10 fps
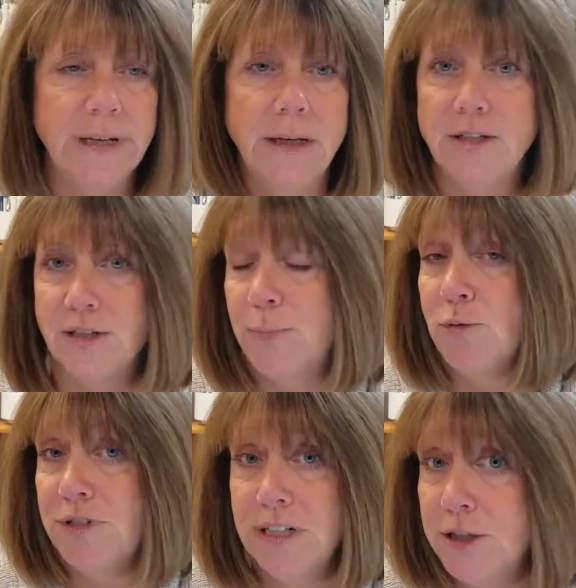Just
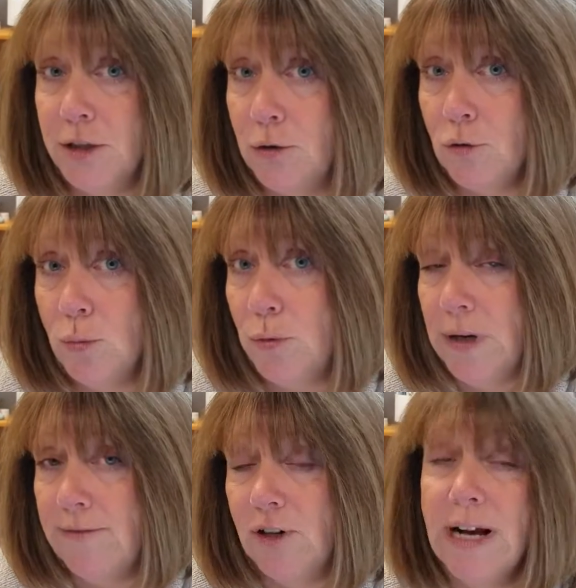post it into the group,
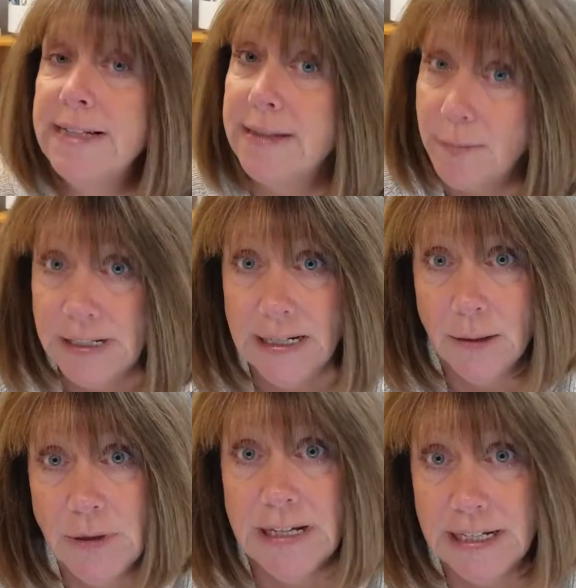whatever, and
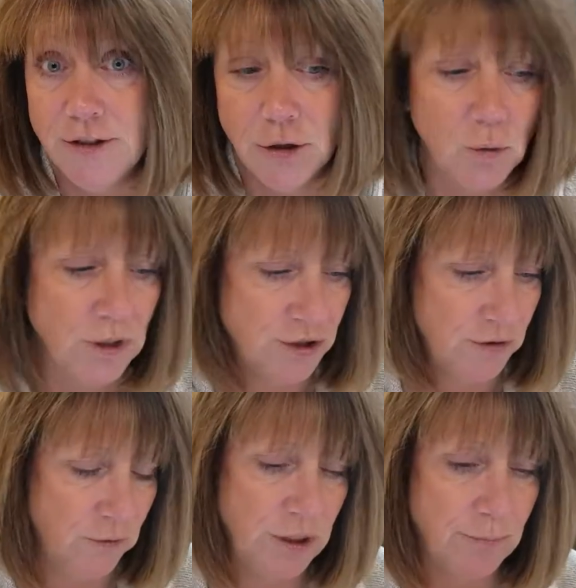we can answer your questions
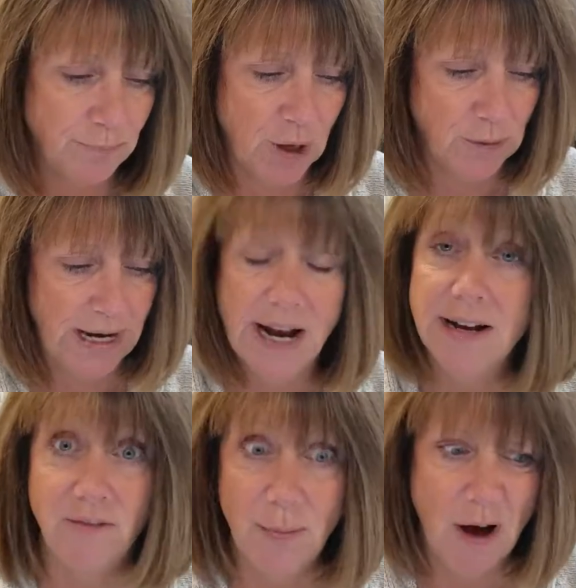for you. Okay,
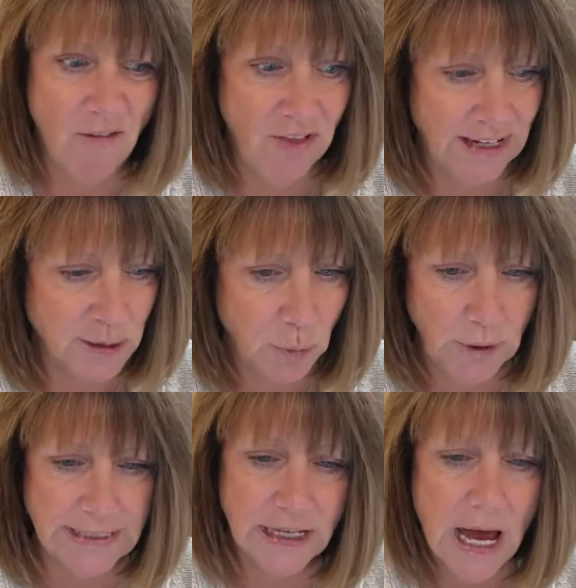enough about flex
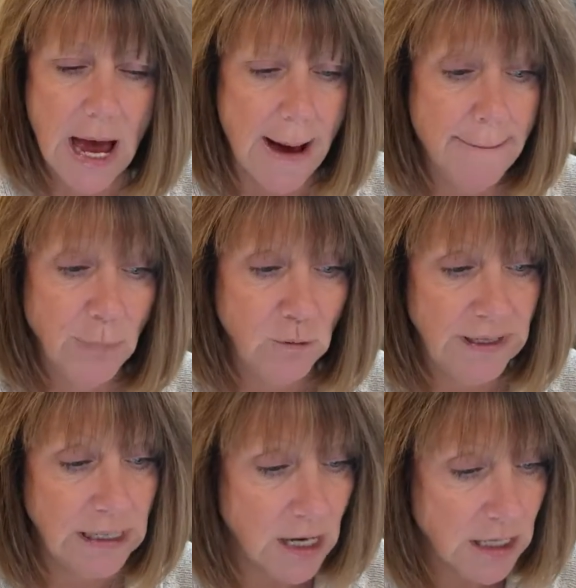points.
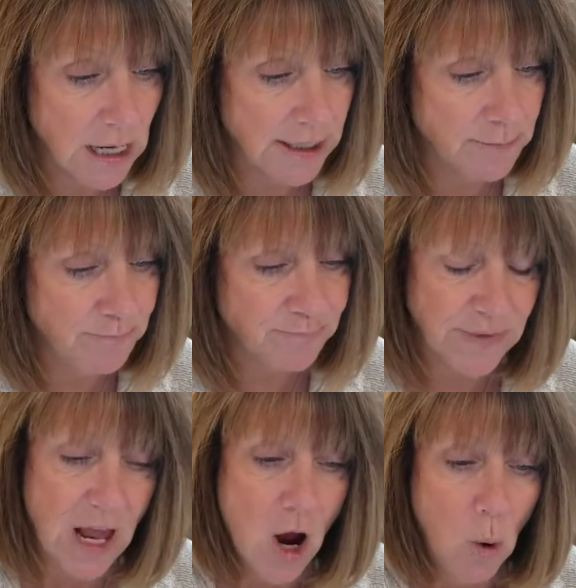Moving on.
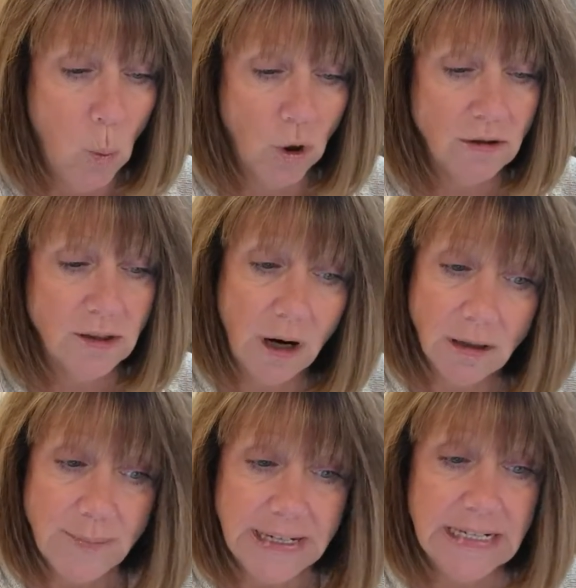World
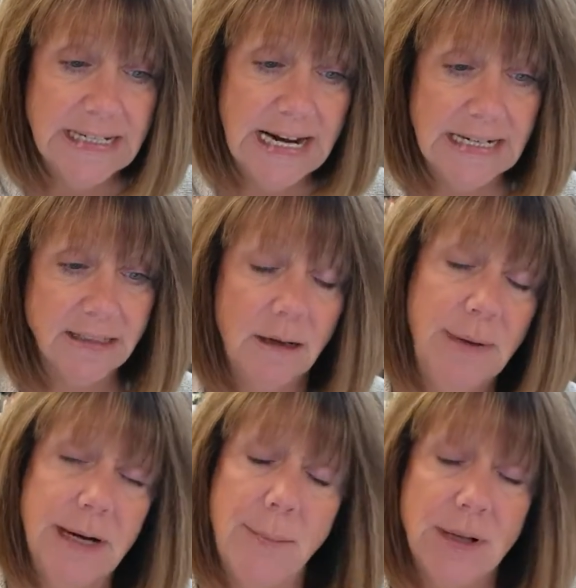Card Making Day is
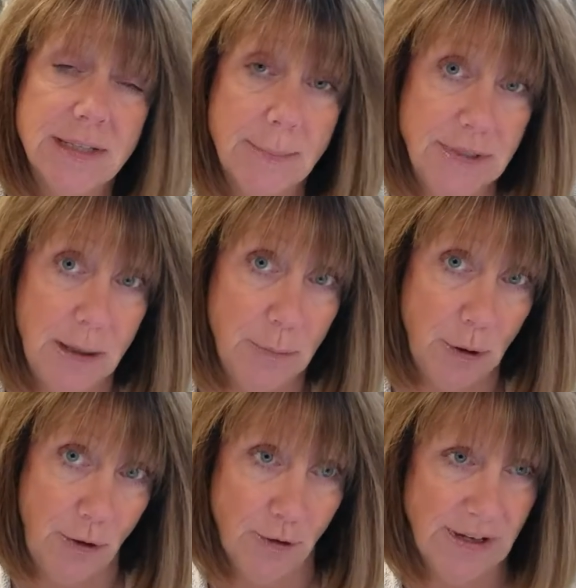coming up on September
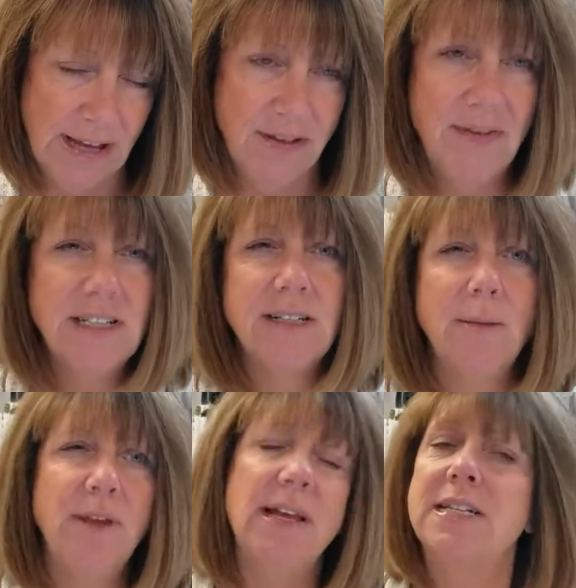30th, and this is
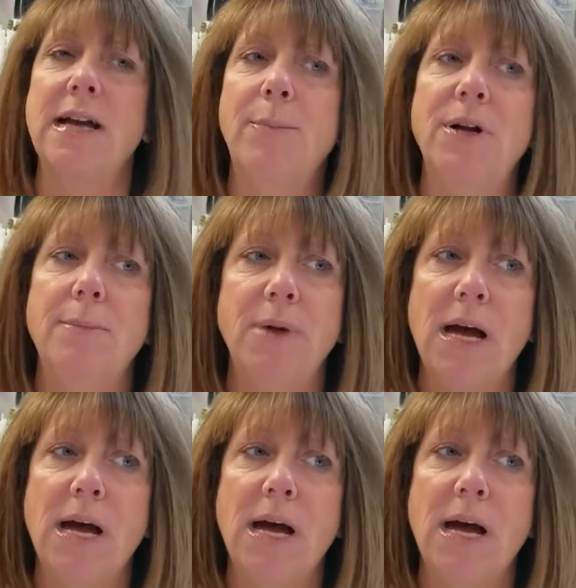something that Stampin' Up!